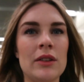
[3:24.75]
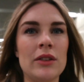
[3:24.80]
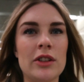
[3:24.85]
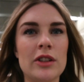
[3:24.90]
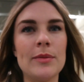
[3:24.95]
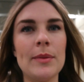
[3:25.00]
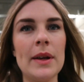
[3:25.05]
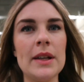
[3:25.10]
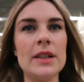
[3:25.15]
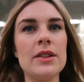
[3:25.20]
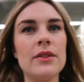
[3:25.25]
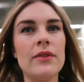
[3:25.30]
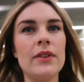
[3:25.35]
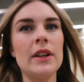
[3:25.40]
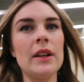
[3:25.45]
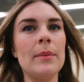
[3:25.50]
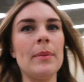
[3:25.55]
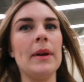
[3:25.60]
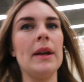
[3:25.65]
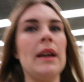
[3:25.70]
Just makes you
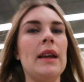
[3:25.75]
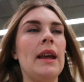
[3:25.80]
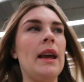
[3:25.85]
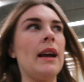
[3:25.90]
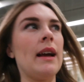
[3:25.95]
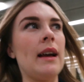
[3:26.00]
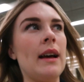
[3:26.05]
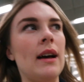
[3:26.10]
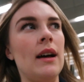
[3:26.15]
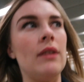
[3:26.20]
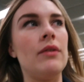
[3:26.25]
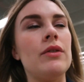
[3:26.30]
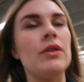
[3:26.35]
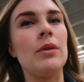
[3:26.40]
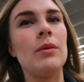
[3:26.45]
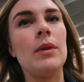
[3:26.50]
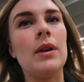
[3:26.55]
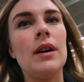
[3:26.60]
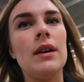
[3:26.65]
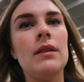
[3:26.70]
feel a bit ick after
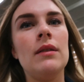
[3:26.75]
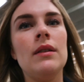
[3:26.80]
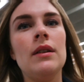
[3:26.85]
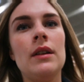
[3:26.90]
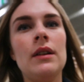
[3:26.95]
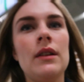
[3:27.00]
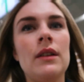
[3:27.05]
a while.